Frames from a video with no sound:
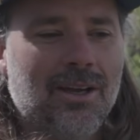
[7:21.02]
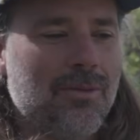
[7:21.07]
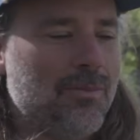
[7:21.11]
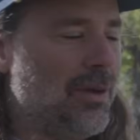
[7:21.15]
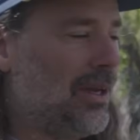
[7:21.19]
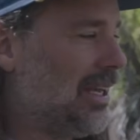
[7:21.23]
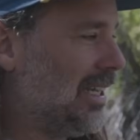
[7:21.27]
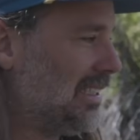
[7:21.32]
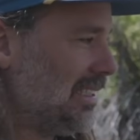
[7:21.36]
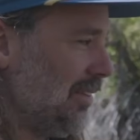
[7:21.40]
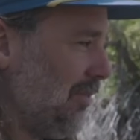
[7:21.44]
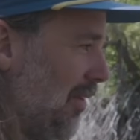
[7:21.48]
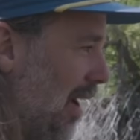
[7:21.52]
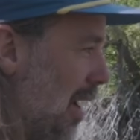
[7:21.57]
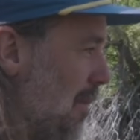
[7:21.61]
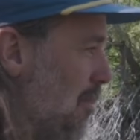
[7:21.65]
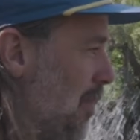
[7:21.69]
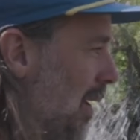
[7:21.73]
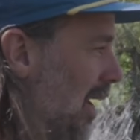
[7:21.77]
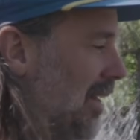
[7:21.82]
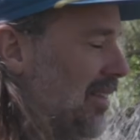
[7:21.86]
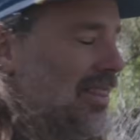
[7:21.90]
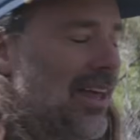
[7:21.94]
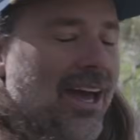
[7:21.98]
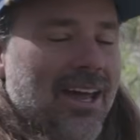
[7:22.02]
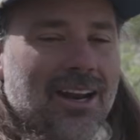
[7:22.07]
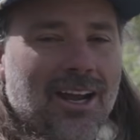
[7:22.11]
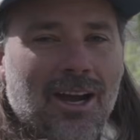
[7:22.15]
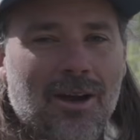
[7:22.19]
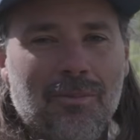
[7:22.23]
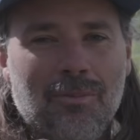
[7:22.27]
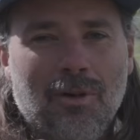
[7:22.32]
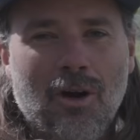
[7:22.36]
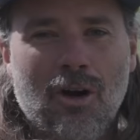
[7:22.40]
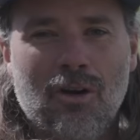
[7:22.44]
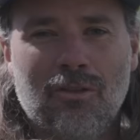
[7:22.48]
because if I pick that
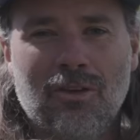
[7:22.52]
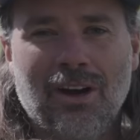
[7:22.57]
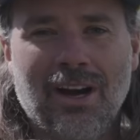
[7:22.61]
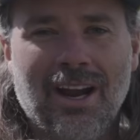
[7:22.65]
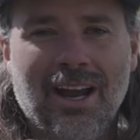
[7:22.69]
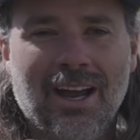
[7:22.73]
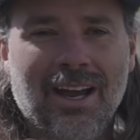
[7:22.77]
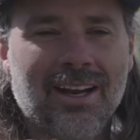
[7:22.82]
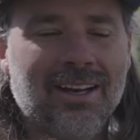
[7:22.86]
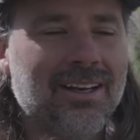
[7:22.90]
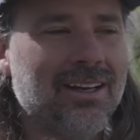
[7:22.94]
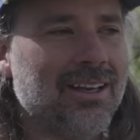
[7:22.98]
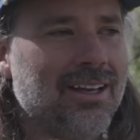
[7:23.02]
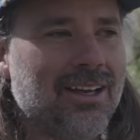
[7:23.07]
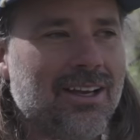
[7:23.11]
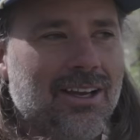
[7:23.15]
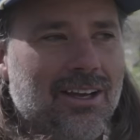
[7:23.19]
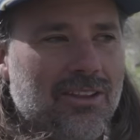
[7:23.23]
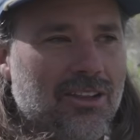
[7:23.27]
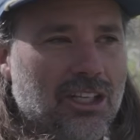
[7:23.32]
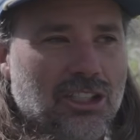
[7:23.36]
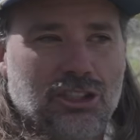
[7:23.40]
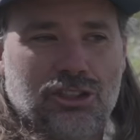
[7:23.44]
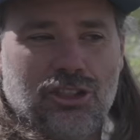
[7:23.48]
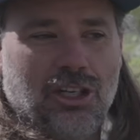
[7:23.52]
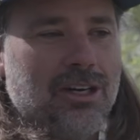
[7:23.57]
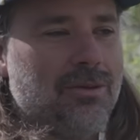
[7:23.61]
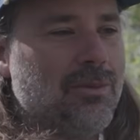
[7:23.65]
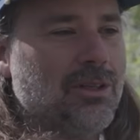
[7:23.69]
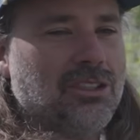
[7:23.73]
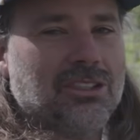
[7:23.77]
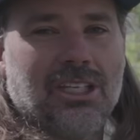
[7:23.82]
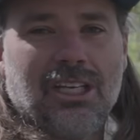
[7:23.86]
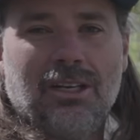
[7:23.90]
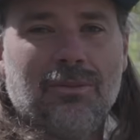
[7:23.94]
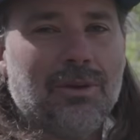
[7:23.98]
up overhand, the streamer
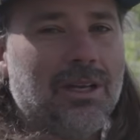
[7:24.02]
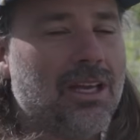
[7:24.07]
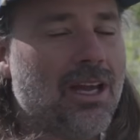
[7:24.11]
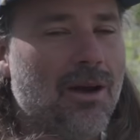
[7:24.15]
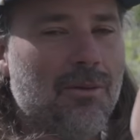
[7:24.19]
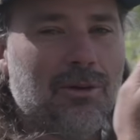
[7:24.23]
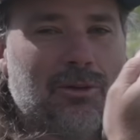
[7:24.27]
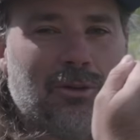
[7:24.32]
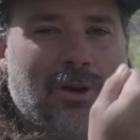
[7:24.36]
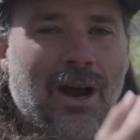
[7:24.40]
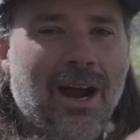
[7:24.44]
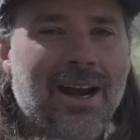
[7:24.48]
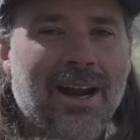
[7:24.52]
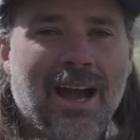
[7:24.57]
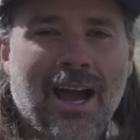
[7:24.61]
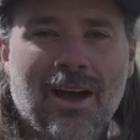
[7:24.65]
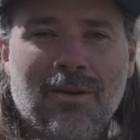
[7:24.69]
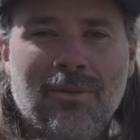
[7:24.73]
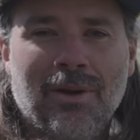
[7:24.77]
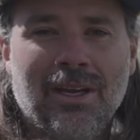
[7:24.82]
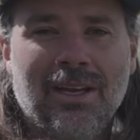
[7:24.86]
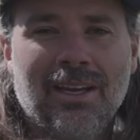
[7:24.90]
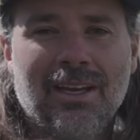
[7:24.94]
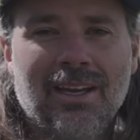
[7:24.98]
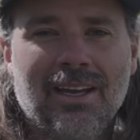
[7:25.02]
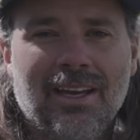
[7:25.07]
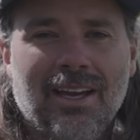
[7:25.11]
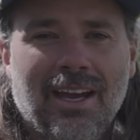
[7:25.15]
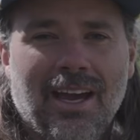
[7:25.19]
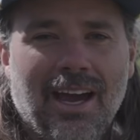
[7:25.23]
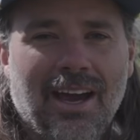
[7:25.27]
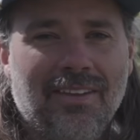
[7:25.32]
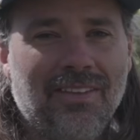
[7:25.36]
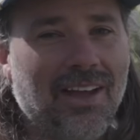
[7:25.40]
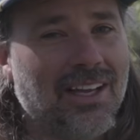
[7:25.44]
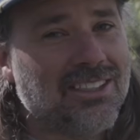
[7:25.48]
is going to be coming right at me,
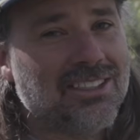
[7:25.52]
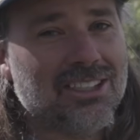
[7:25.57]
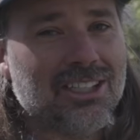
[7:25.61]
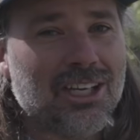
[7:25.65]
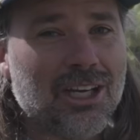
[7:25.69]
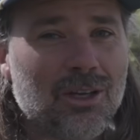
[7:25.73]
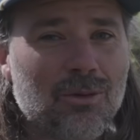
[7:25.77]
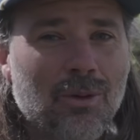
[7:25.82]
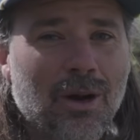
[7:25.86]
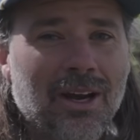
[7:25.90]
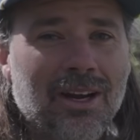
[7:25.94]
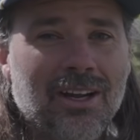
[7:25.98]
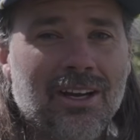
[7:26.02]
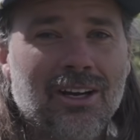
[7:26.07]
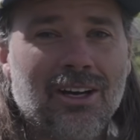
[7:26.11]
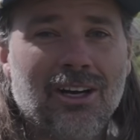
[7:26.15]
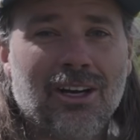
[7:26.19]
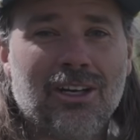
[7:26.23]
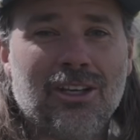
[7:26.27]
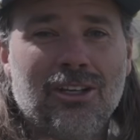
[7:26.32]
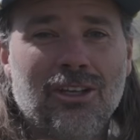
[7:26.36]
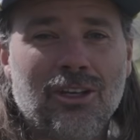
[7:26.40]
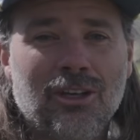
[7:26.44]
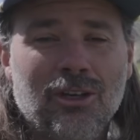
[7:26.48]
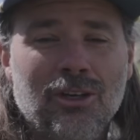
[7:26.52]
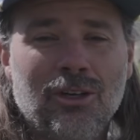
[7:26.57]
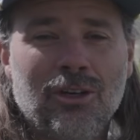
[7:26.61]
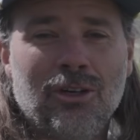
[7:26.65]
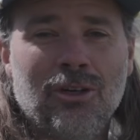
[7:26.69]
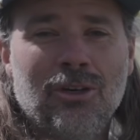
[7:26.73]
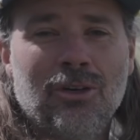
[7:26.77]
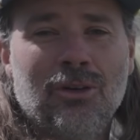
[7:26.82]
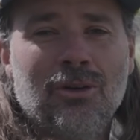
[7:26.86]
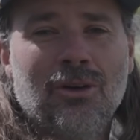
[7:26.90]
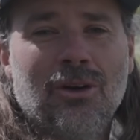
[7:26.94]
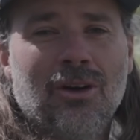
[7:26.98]
and that's a good way to hook
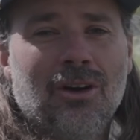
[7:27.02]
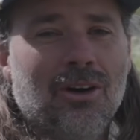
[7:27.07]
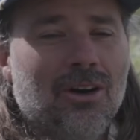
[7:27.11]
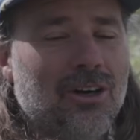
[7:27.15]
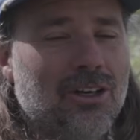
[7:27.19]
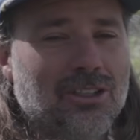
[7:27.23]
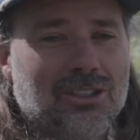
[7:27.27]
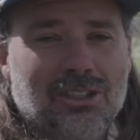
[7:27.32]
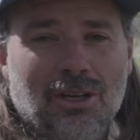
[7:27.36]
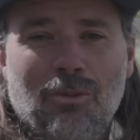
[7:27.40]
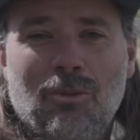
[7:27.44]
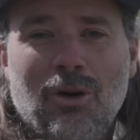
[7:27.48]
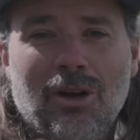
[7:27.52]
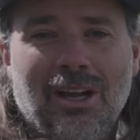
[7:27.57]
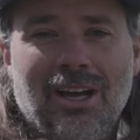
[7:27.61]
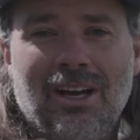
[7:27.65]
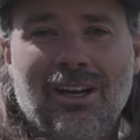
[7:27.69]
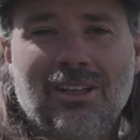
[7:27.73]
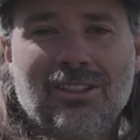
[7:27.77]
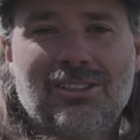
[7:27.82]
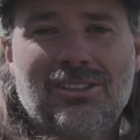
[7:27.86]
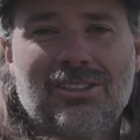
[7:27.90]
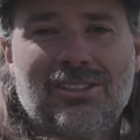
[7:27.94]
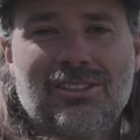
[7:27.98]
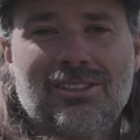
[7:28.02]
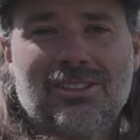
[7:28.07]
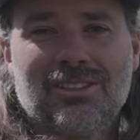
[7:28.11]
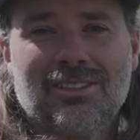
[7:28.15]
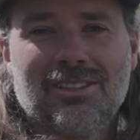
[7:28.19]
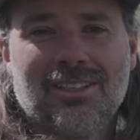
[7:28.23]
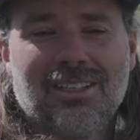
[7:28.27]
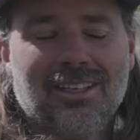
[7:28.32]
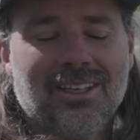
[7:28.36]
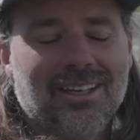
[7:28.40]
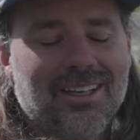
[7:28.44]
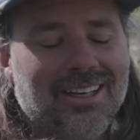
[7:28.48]
you or someone else,
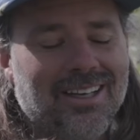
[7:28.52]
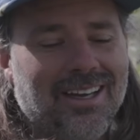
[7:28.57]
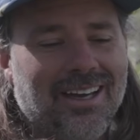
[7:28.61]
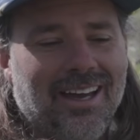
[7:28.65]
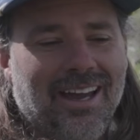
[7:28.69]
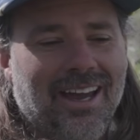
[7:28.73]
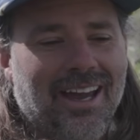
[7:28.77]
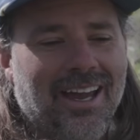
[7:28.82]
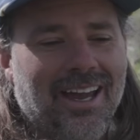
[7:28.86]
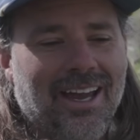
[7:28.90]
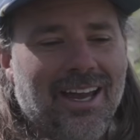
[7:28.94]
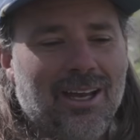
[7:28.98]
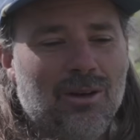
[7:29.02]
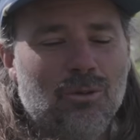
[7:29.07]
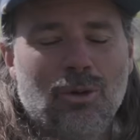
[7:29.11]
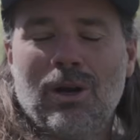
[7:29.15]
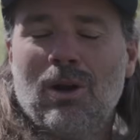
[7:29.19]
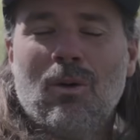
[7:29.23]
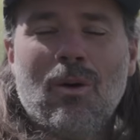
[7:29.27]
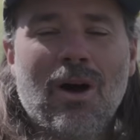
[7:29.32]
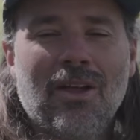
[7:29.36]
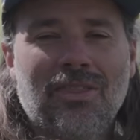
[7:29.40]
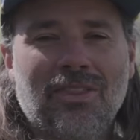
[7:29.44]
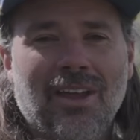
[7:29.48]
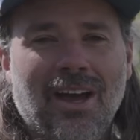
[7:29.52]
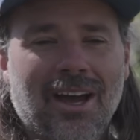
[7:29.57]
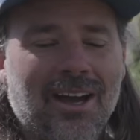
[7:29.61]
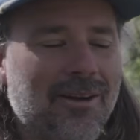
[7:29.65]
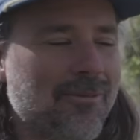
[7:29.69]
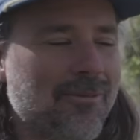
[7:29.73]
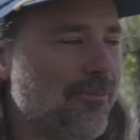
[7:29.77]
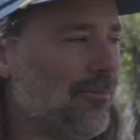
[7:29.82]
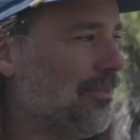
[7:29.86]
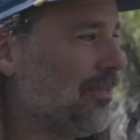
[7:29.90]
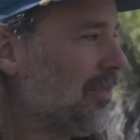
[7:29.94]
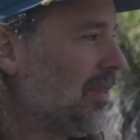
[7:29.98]
and we don't want that.
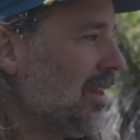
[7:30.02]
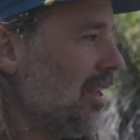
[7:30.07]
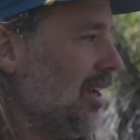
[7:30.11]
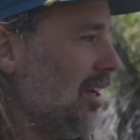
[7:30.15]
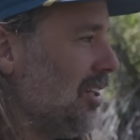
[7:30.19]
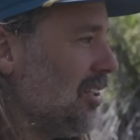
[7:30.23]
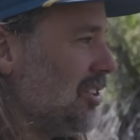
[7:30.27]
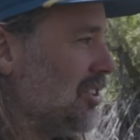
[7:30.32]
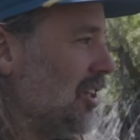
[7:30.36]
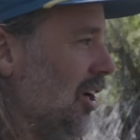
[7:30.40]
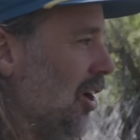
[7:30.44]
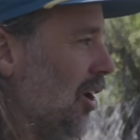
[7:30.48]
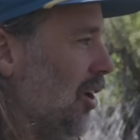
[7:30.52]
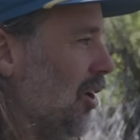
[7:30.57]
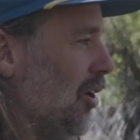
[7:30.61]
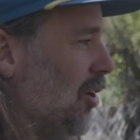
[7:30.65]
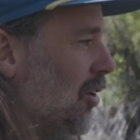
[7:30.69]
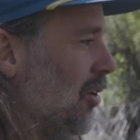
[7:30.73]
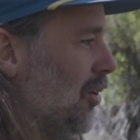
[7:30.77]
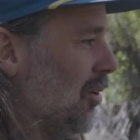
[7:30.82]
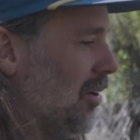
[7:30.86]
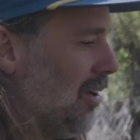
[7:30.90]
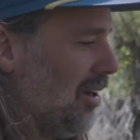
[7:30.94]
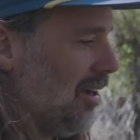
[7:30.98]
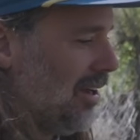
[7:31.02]
So